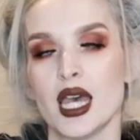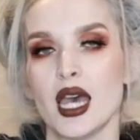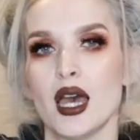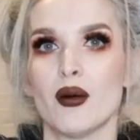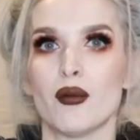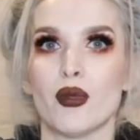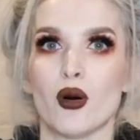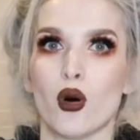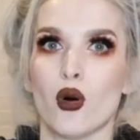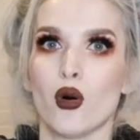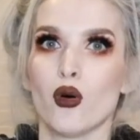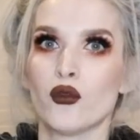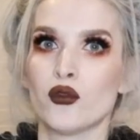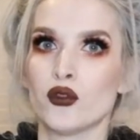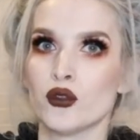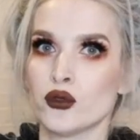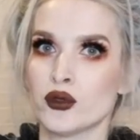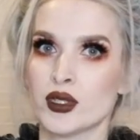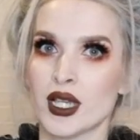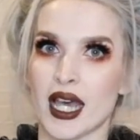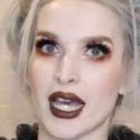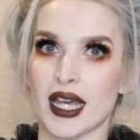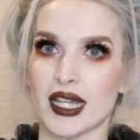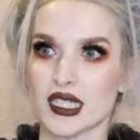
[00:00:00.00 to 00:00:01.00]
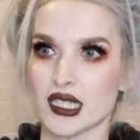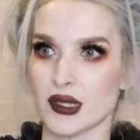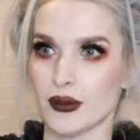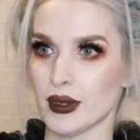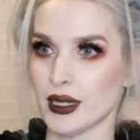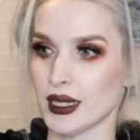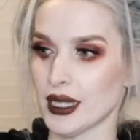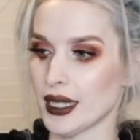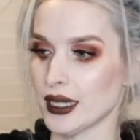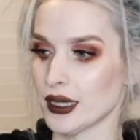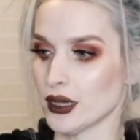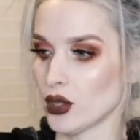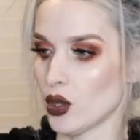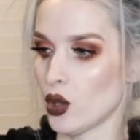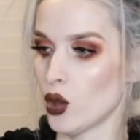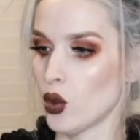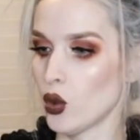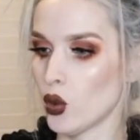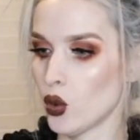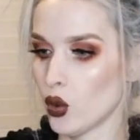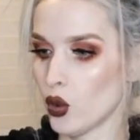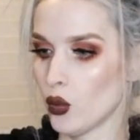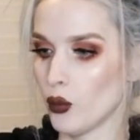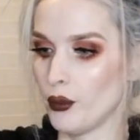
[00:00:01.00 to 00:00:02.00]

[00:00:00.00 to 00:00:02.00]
but Whole Foods has them in like the whole